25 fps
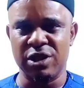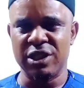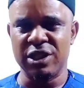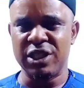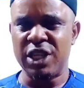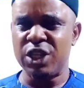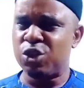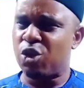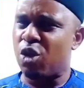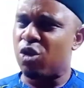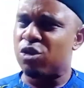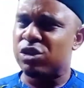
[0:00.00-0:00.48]
They
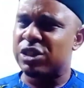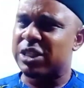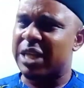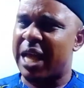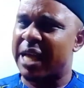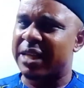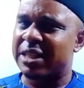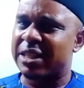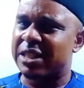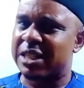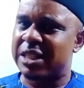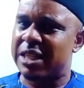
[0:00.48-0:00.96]
don't
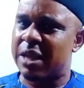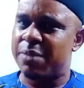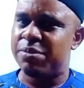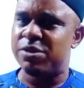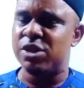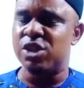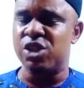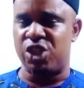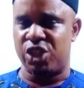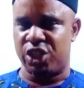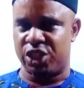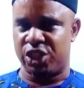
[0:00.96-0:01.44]

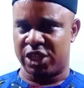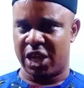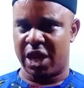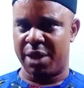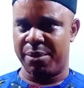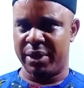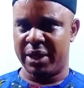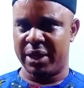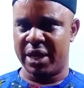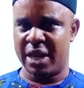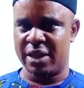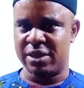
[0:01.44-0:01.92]
accept
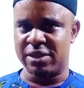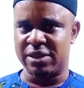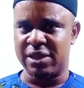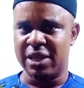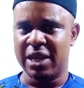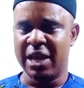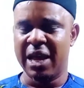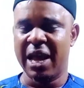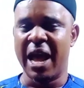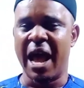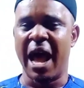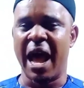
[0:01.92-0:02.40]
determiners
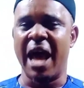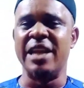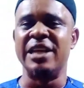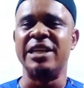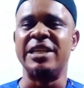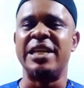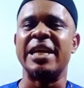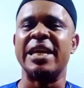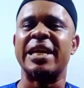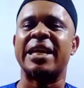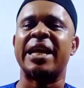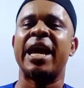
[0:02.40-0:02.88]
and
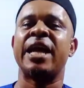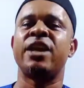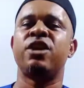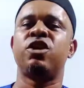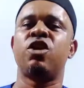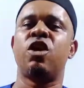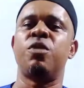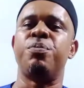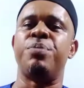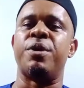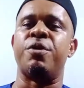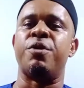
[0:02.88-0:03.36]
they
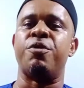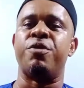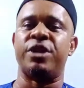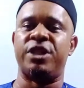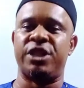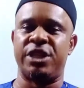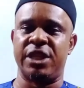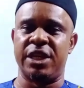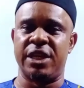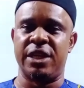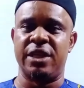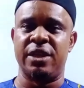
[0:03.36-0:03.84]
cannot be
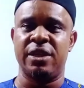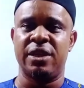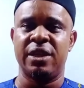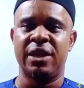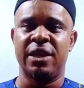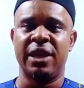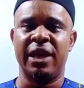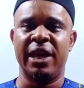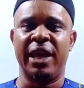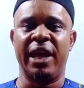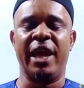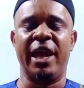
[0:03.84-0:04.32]
written
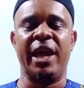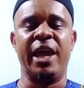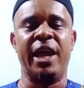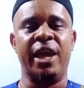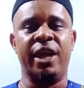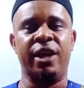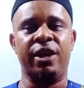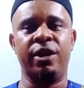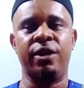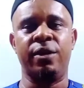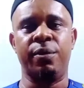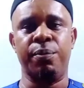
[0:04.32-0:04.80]

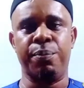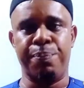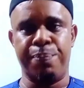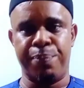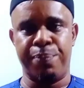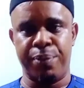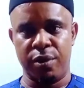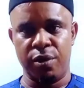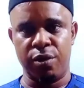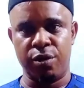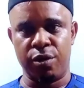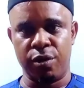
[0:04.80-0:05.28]
in
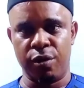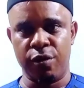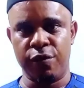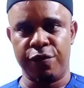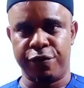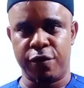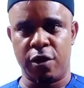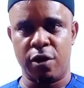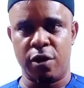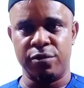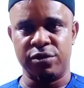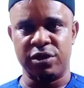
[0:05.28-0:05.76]
plural
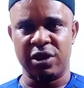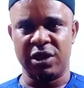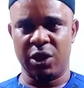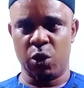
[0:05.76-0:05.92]
forms.